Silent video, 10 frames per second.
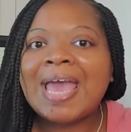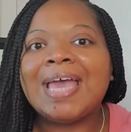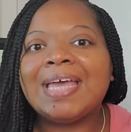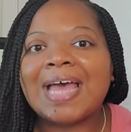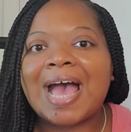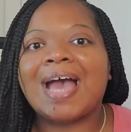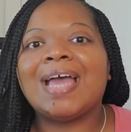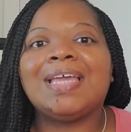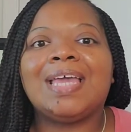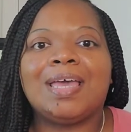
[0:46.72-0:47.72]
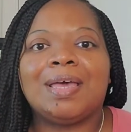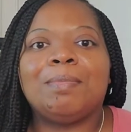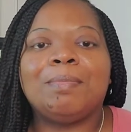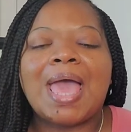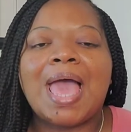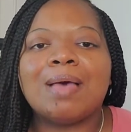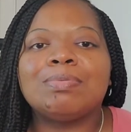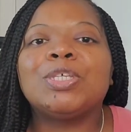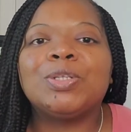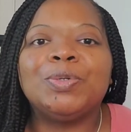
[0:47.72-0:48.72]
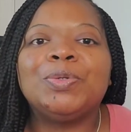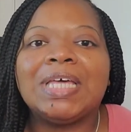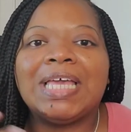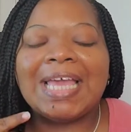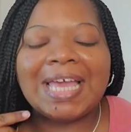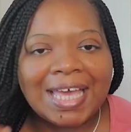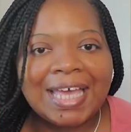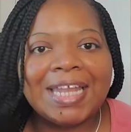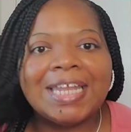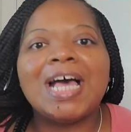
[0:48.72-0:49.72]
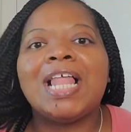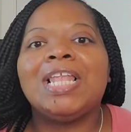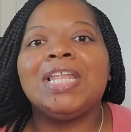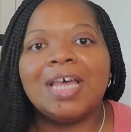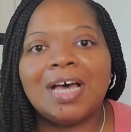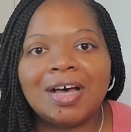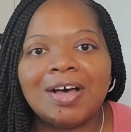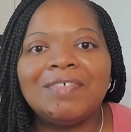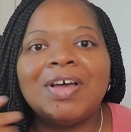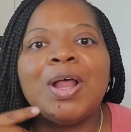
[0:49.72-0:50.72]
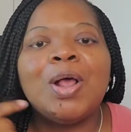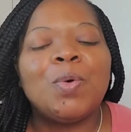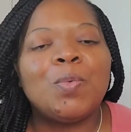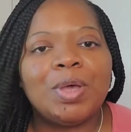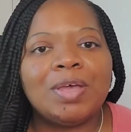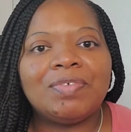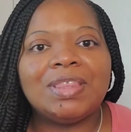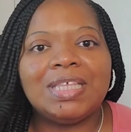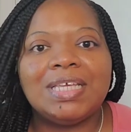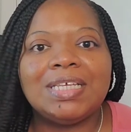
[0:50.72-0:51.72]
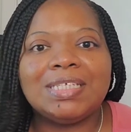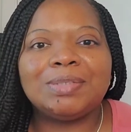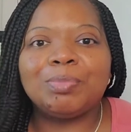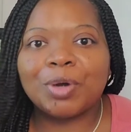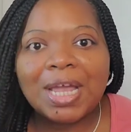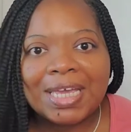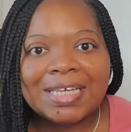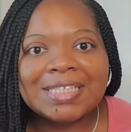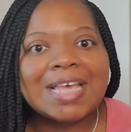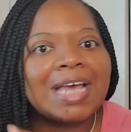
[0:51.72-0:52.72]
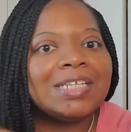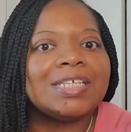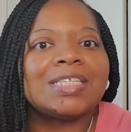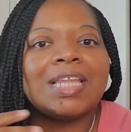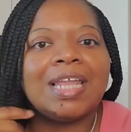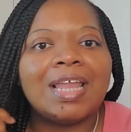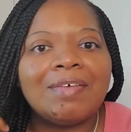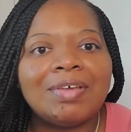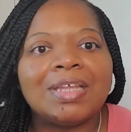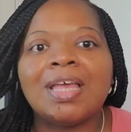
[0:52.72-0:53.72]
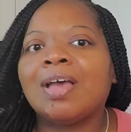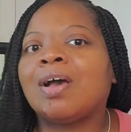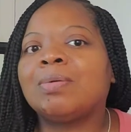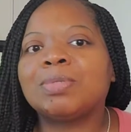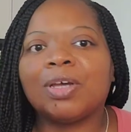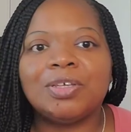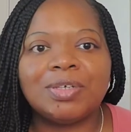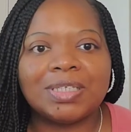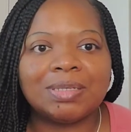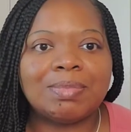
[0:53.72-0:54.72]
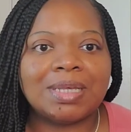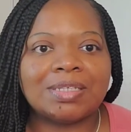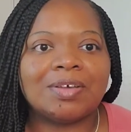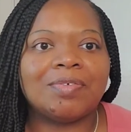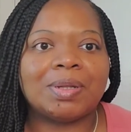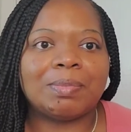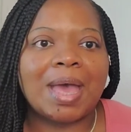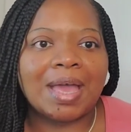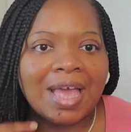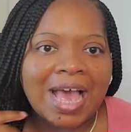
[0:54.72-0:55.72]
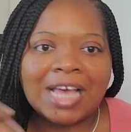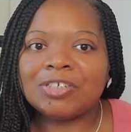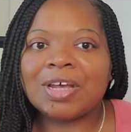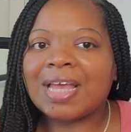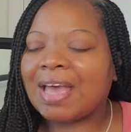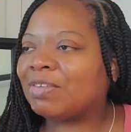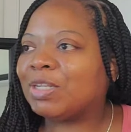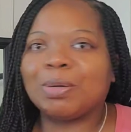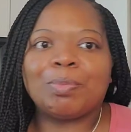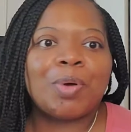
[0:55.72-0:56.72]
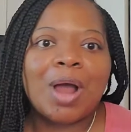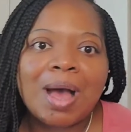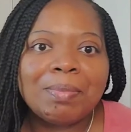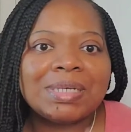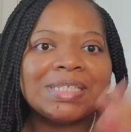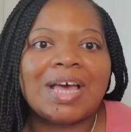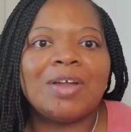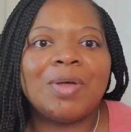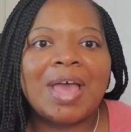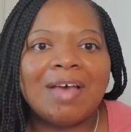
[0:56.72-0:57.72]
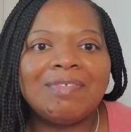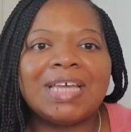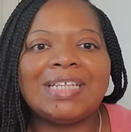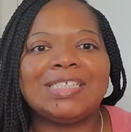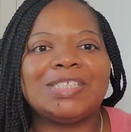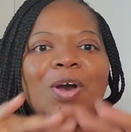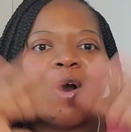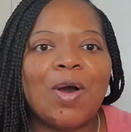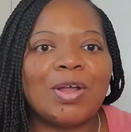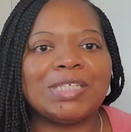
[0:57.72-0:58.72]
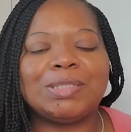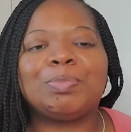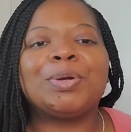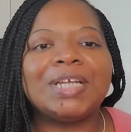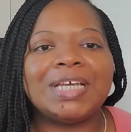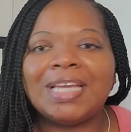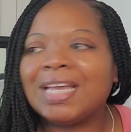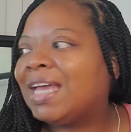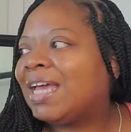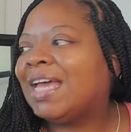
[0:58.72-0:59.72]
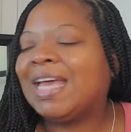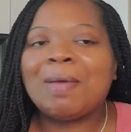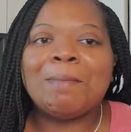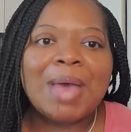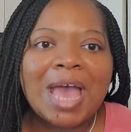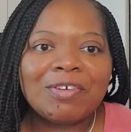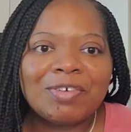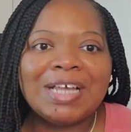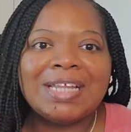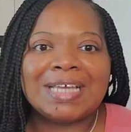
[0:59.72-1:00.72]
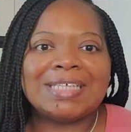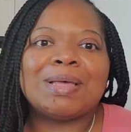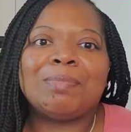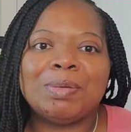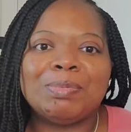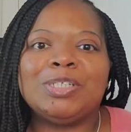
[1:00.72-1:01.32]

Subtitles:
and I am absolutely in love with these braids. I just love it. I'm sorry, you can see myself in the back. I try to have a little prop because I don't have like this, all this pretty background like some people